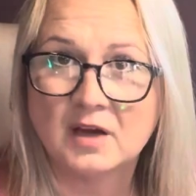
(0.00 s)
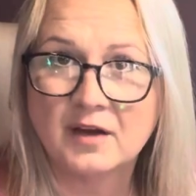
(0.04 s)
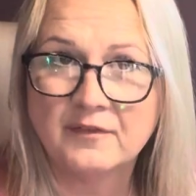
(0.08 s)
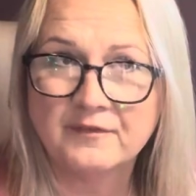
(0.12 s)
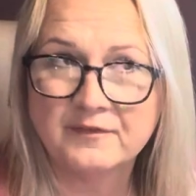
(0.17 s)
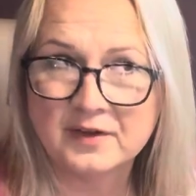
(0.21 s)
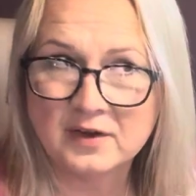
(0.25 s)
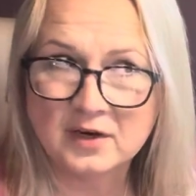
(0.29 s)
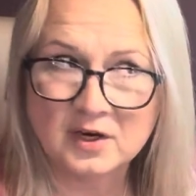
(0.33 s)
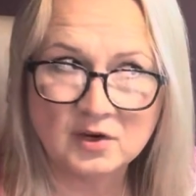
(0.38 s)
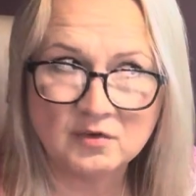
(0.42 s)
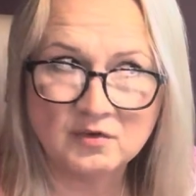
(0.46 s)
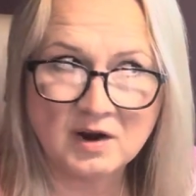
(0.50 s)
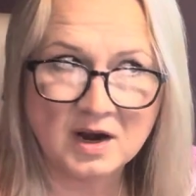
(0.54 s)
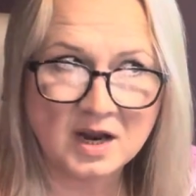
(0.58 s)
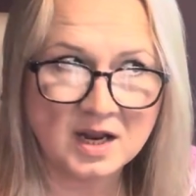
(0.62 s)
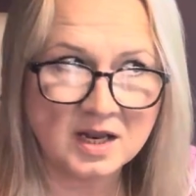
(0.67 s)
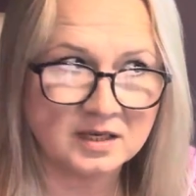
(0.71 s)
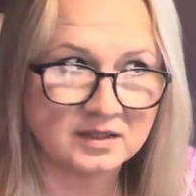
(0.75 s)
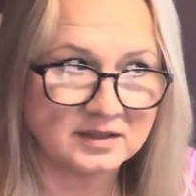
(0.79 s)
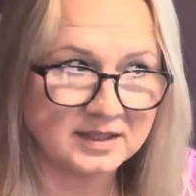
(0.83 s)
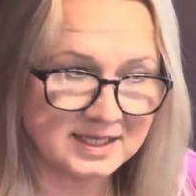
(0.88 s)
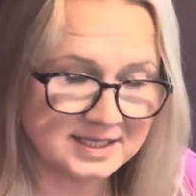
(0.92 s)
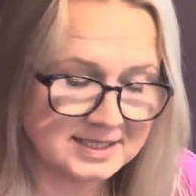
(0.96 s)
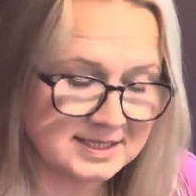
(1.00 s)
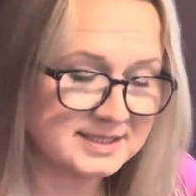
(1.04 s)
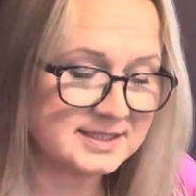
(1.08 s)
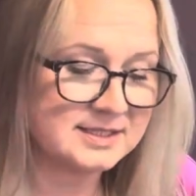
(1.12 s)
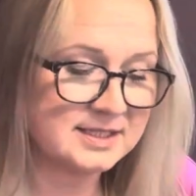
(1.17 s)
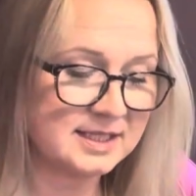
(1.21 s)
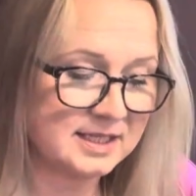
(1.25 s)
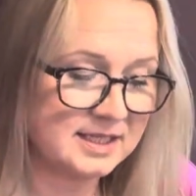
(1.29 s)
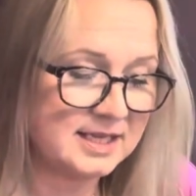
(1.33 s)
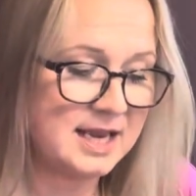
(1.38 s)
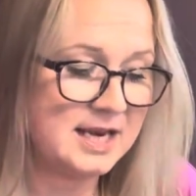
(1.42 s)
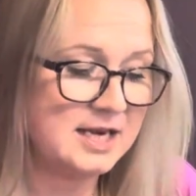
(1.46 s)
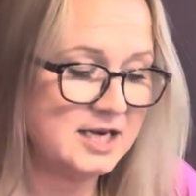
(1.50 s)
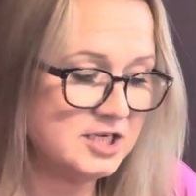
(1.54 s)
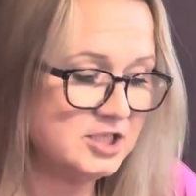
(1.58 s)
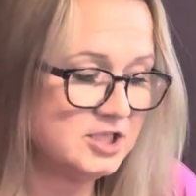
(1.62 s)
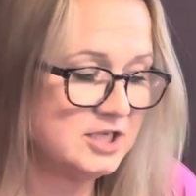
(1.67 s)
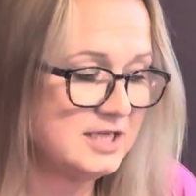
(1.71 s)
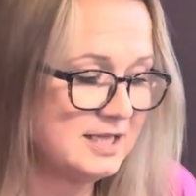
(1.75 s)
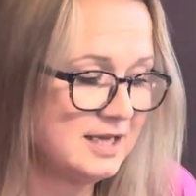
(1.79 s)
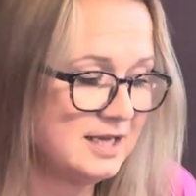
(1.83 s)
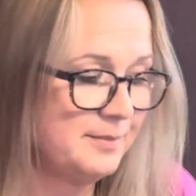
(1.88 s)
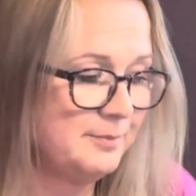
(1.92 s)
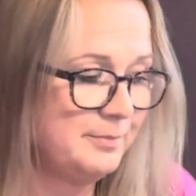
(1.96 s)
I feel all right. That's the
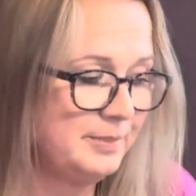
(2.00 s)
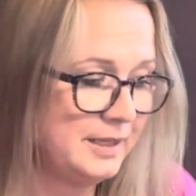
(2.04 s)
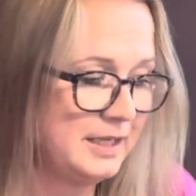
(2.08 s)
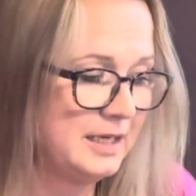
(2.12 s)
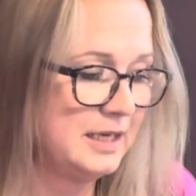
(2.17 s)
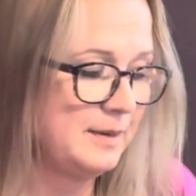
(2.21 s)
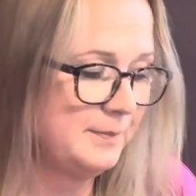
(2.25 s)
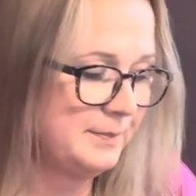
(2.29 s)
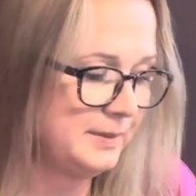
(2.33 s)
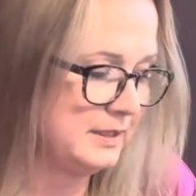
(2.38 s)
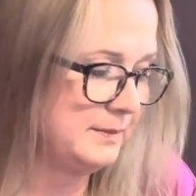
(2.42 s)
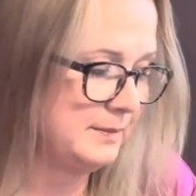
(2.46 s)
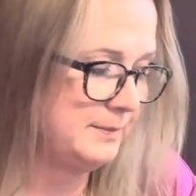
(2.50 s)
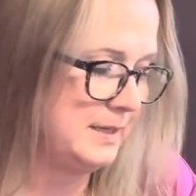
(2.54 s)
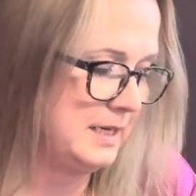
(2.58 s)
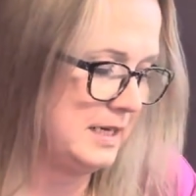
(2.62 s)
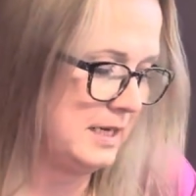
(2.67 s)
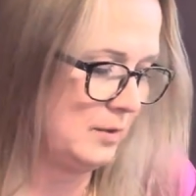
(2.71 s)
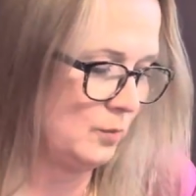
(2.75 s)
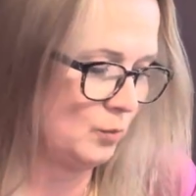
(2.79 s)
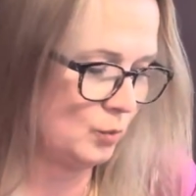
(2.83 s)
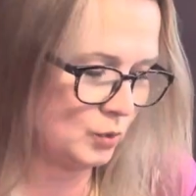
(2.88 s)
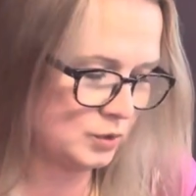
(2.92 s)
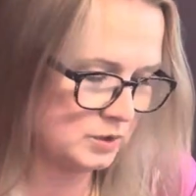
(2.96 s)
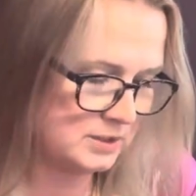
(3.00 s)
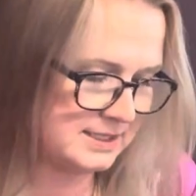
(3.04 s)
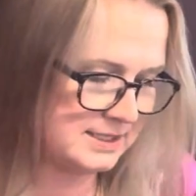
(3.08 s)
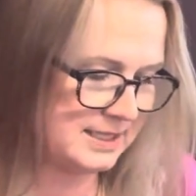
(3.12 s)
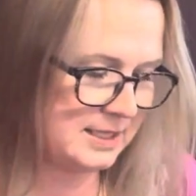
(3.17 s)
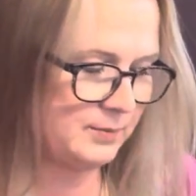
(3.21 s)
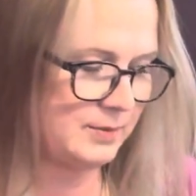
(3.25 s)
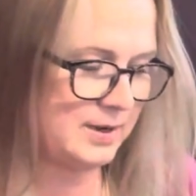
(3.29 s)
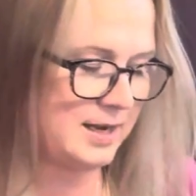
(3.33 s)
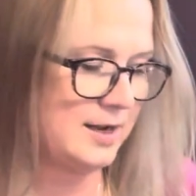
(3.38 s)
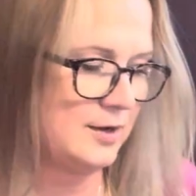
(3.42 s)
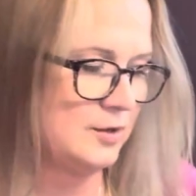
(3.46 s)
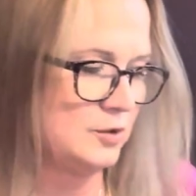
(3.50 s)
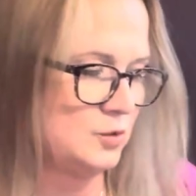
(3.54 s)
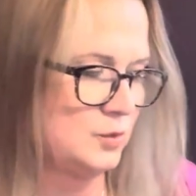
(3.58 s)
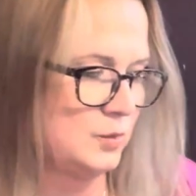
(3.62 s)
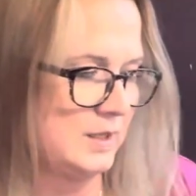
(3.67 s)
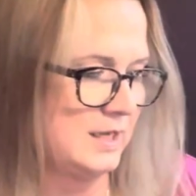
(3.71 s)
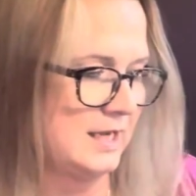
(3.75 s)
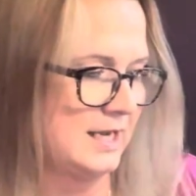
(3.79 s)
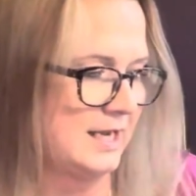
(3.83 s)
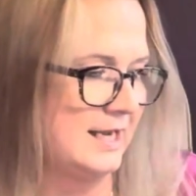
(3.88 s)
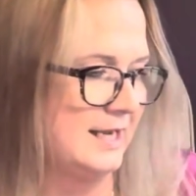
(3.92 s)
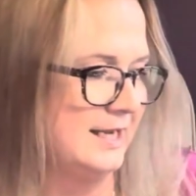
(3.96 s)
energy that I'm picking up at the minute. We'll see what else we
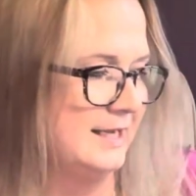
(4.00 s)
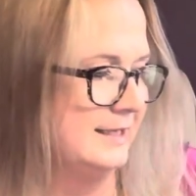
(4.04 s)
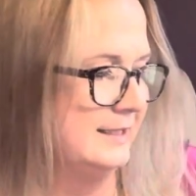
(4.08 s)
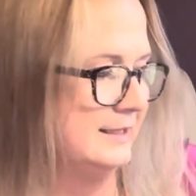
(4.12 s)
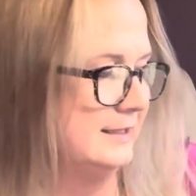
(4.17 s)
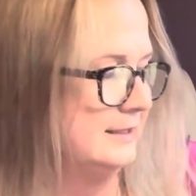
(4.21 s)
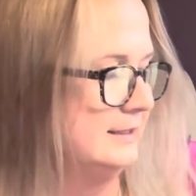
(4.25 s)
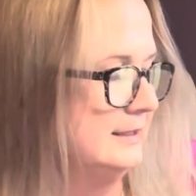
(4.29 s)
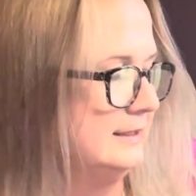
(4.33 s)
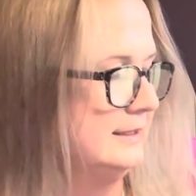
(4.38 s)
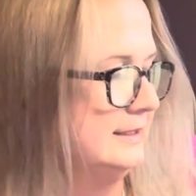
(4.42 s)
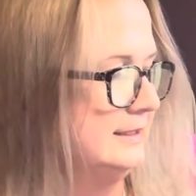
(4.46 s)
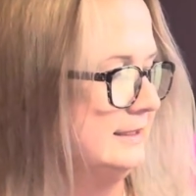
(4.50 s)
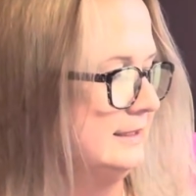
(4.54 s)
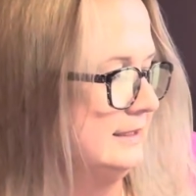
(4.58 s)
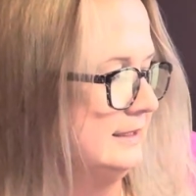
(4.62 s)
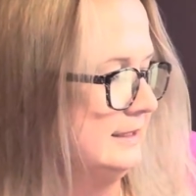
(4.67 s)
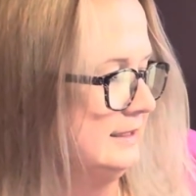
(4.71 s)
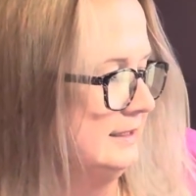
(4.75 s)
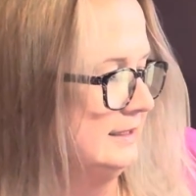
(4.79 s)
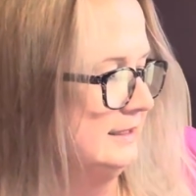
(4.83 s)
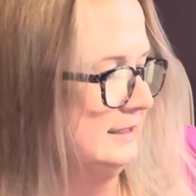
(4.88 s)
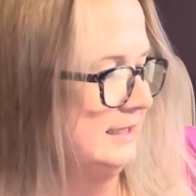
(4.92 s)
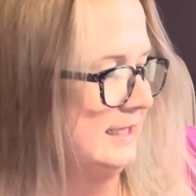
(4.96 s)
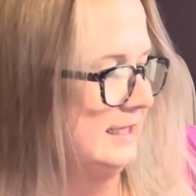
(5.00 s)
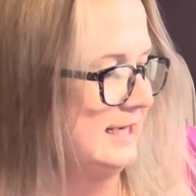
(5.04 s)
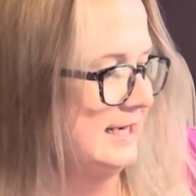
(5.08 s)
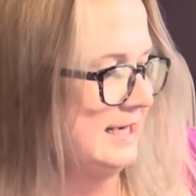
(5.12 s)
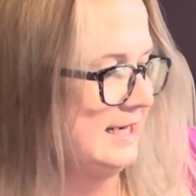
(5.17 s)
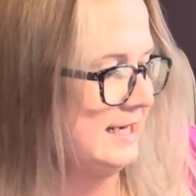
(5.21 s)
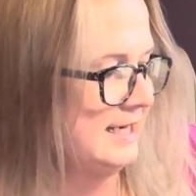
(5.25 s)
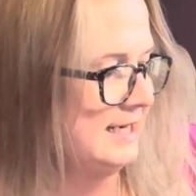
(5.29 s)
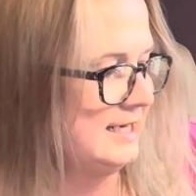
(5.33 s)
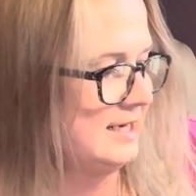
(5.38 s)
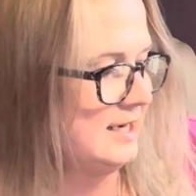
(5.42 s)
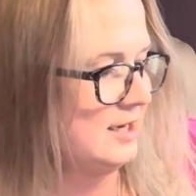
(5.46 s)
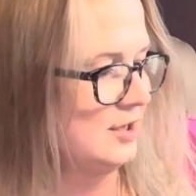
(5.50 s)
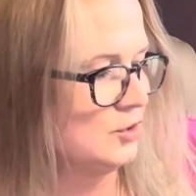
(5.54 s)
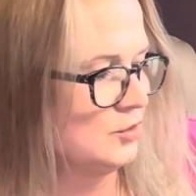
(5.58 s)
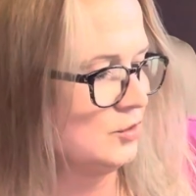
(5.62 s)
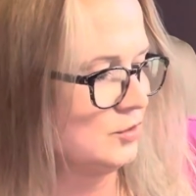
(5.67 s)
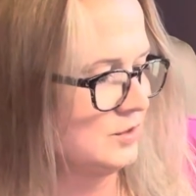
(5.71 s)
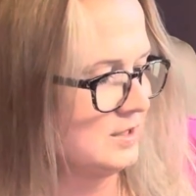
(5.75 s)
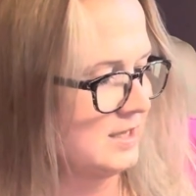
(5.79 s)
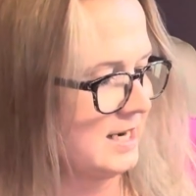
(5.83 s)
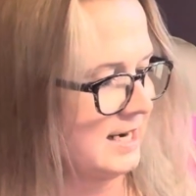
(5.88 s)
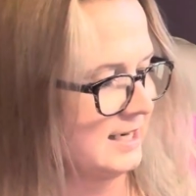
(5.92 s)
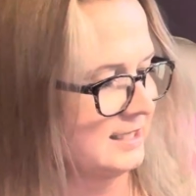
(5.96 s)
get. In
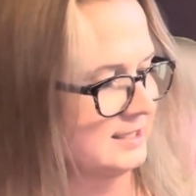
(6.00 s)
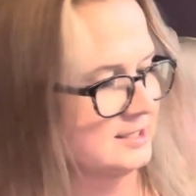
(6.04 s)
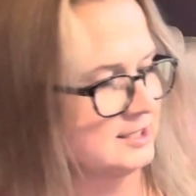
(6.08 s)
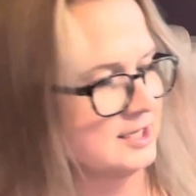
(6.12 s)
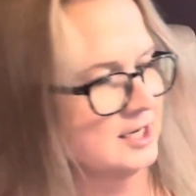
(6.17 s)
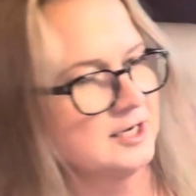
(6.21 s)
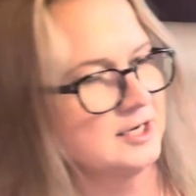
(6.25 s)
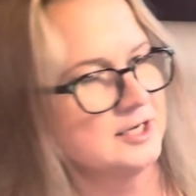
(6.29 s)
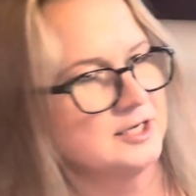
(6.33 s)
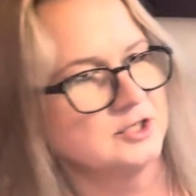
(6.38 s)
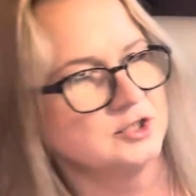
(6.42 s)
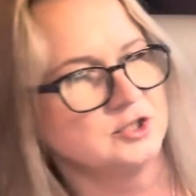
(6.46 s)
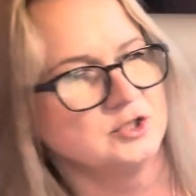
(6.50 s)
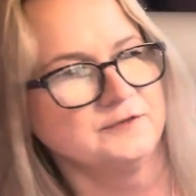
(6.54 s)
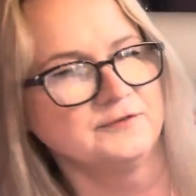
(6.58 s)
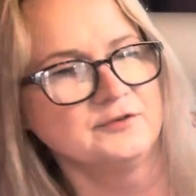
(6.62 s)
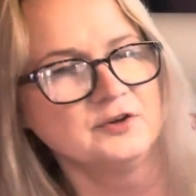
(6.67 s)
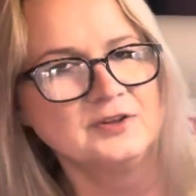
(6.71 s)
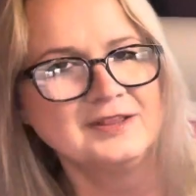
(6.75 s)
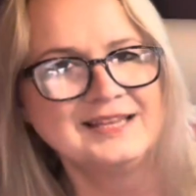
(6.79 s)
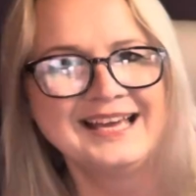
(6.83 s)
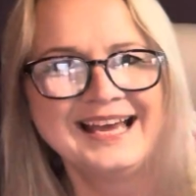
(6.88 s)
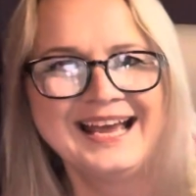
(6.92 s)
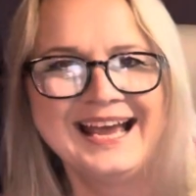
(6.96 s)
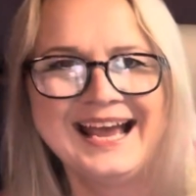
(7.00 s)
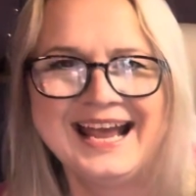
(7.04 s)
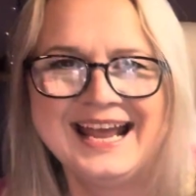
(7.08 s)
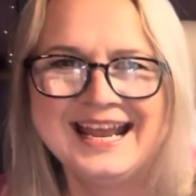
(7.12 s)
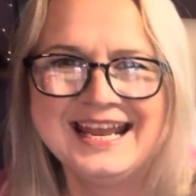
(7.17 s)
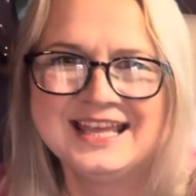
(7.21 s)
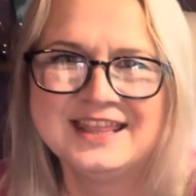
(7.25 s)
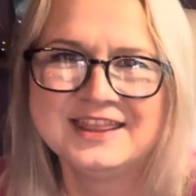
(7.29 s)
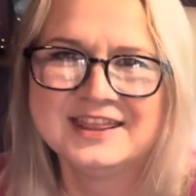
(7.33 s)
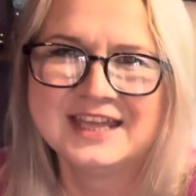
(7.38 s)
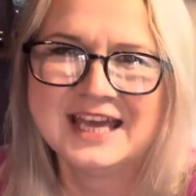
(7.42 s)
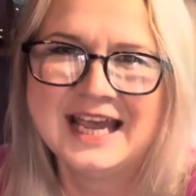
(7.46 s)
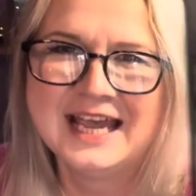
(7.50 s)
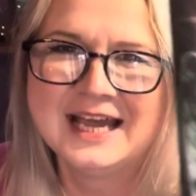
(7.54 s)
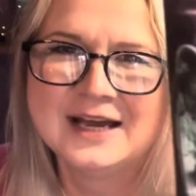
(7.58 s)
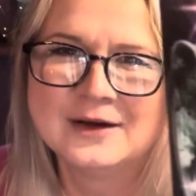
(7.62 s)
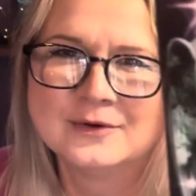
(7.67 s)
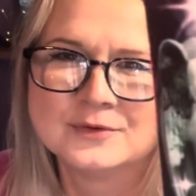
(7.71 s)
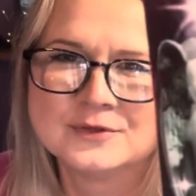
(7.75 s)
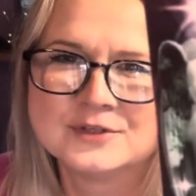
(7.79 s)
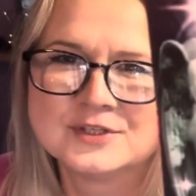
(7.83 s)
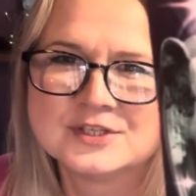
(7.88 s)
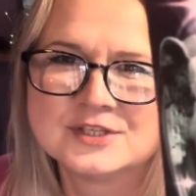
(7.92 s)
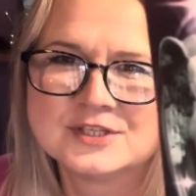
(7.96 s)
your next card, you've got the 8th
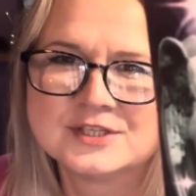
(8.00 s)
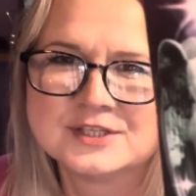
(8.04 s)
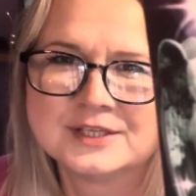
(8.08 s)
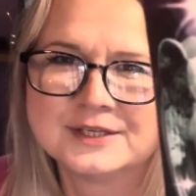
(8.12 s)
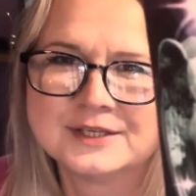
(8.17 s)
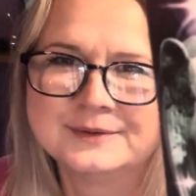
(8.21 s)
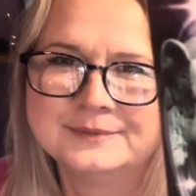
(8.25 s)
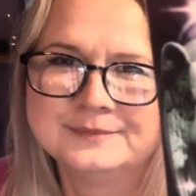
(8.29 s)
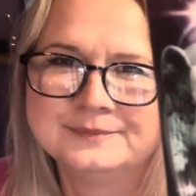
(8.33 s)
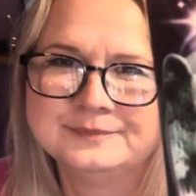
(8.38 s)
house.